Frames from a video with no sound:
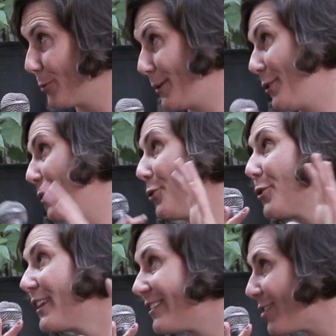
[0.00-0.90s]
You know,
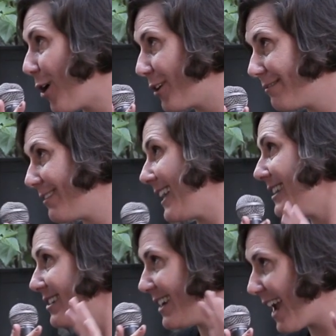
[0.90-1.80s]
Google is not the
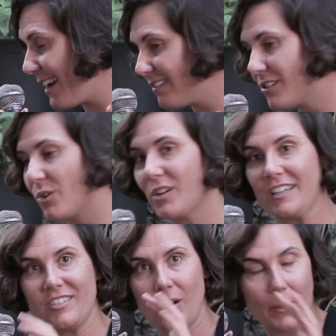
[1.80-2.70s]
internet, Google
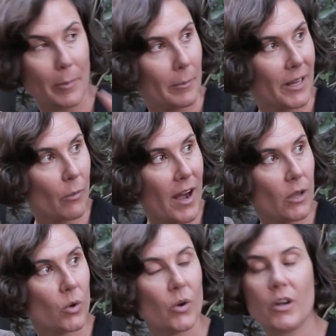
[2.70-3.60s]
is not the public
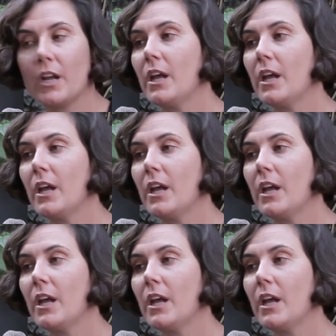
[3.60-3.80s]
record.